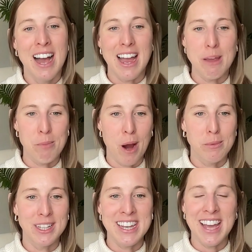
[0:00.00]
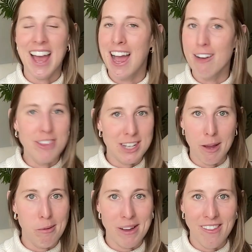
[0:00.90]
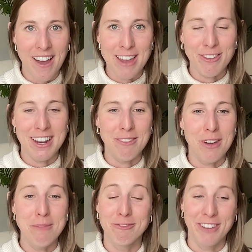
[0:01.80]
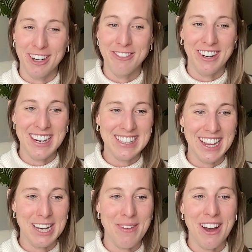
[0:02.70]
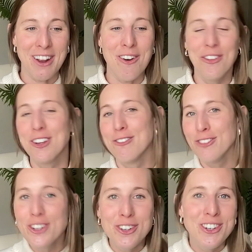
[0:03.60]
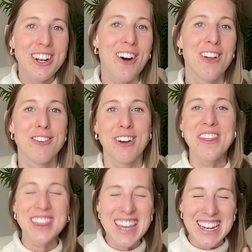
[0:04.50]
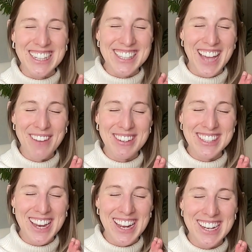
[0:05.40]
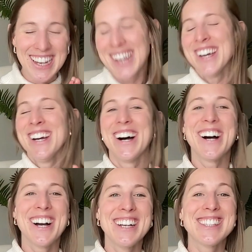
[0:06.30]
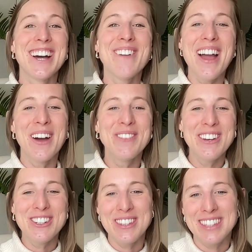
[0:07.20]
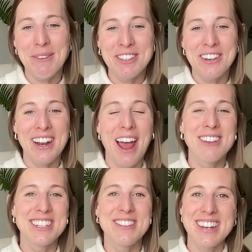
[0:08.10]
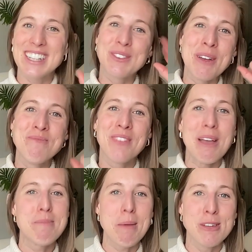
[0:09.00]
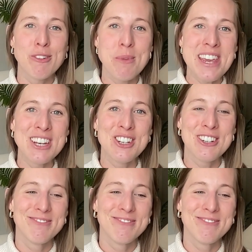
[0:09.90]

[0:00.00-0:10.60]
I am probably having the time of my life, and I'm very, very excited about it. All the good food, all the fun things. I'm excited. So I hope you enjoyed this episode, and I'll see you in the next one. Bye, beautiful peach.